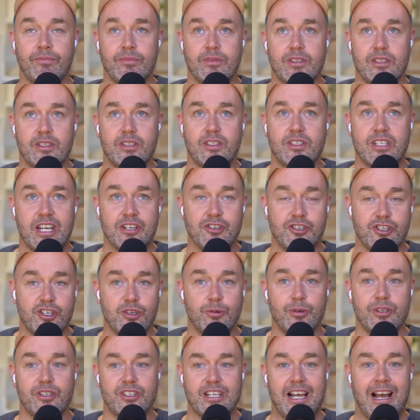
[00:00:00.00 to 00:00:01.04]

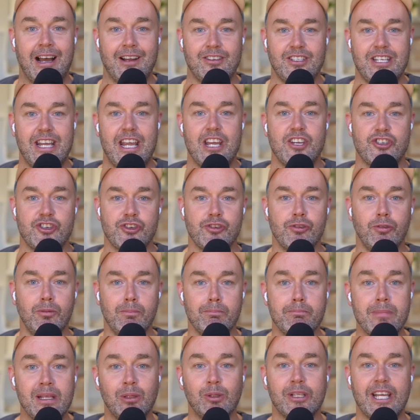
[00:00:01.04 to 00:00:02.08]
sensuous artisanal
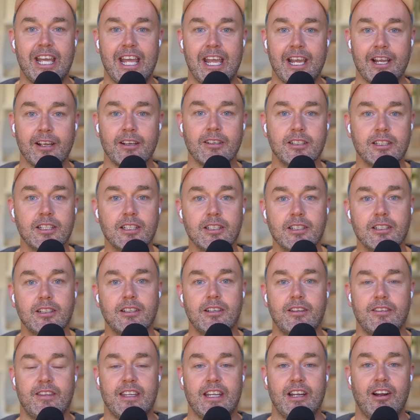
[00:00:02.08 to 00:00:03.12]
milking
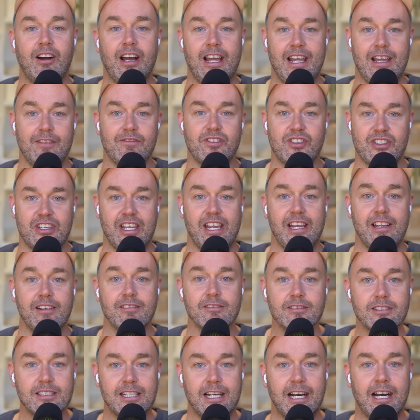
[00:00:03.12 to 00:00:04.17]
that I have
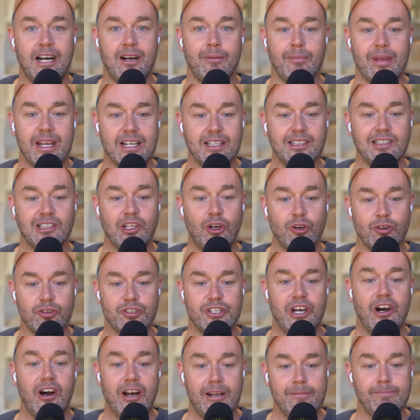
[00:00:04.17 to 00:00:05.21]
seen in a long
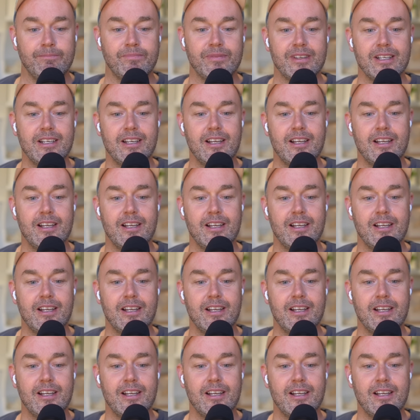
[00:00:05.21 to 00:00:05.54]
time.